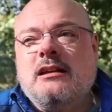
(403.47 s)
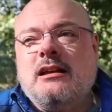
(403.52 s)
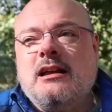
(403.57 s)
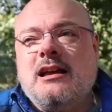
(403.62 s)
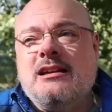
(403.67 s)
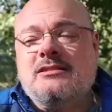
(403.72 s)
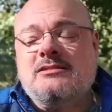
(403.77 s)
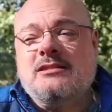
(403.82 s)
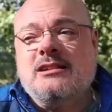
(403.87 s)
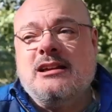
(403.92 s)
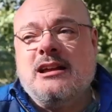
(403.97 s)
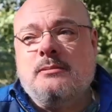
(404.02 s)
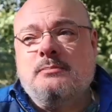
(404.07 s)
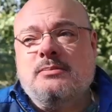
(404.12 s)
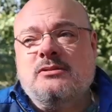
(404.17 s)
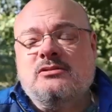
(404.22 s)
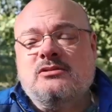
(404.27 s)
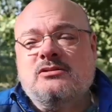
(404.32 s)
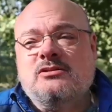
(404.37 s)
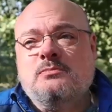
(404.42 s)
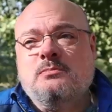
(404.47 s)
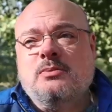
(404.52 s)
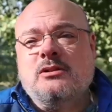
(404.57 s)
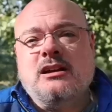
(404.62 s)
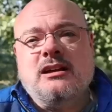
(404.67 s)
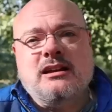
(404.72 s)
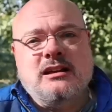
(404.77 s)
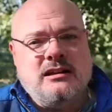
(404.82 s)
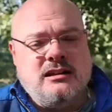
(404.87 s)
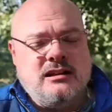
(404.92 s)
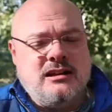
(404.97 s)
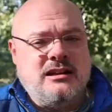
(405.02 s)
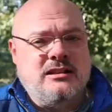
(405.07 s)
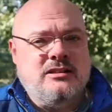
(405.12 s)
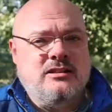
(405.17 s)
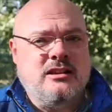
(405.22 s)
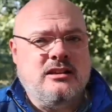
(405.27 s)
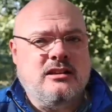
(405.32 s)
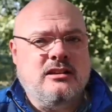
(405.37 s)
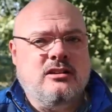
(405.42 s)
as it happens, but I
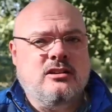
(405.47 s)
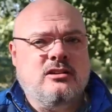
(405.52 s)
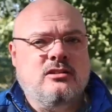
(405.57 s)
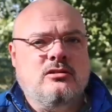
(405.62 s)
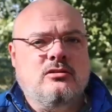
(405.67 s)
think